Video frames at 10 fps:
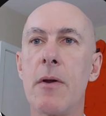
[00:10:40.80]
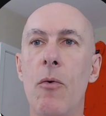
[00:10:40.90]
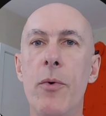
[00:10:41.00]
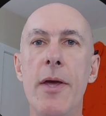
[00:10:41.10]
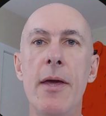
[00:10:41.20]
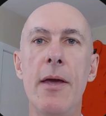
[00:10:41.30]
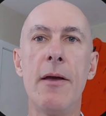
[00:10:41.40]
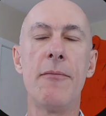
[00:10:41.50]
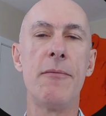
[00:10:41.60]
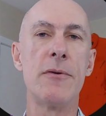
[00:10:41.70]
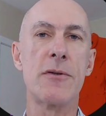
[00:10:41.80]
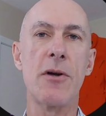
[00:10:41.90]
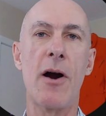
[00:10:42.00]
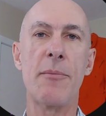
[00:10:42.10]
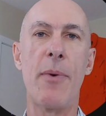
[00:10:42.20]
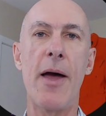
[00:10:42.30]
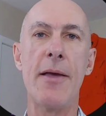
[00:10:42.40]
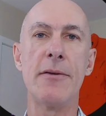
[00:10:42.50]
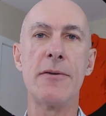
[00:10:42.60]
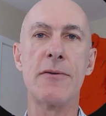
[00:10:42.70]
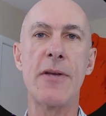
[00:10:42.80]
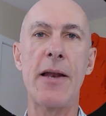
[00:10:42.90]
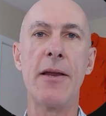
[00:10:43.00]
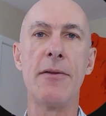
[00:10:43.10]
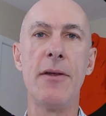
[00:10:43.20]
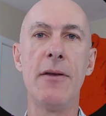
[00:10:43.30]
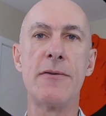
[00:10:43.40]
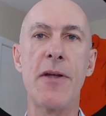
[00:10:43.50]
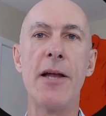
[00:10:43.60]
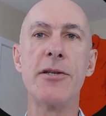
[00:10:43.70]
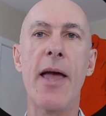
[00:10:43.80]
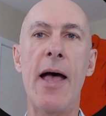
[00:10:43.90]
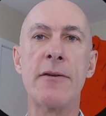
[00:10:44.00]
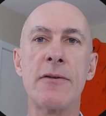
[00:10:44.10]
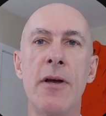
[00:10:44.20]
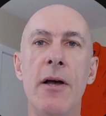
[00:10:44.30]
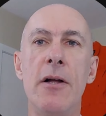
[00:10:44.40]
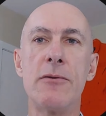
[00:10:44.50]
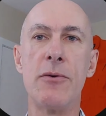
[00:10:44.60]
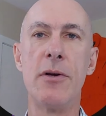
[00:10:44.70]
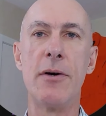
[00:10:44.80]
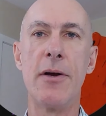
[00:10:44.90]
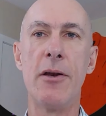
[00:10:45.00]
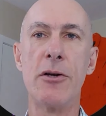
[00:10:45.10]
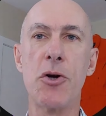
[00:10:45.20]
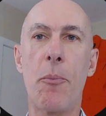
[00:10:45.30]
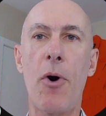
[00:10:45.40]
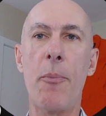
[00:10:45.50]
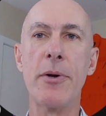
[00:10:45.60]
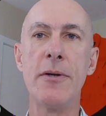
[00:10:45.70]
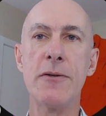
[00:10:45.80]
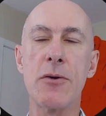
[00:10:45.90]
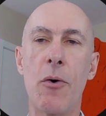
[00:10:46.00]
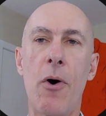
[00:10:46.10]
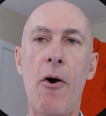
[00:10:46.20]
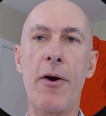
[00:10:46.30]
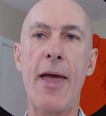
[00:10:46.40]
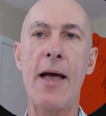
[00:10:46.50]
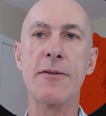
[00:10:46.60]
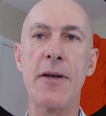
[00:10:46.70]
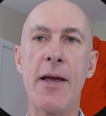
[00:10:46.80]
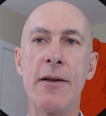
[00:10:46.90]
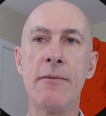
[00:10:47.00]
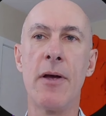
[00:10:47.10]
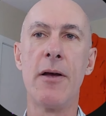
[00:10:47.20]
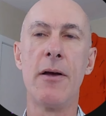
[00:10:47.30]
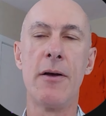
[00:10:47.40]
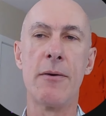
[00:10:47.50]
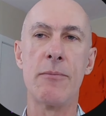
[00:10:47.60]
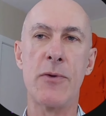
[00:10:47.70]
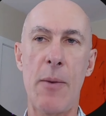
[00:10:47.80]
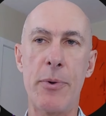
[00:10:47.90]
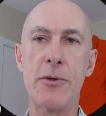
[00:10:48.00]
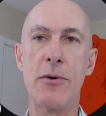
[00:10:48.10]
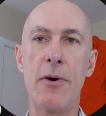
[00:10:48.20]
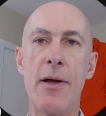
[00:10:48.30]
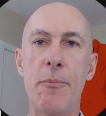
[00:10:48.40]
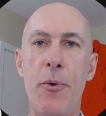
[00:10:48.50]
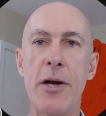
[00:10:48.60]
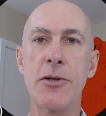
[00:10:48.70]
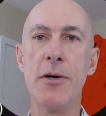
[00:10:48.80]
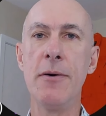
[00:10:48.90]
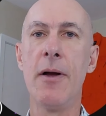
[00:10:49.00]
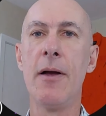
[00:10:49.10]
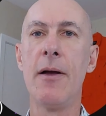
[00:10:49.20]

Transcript: We start by setting the stage gas to the initial properties, so our gas in, temperature, and pressure.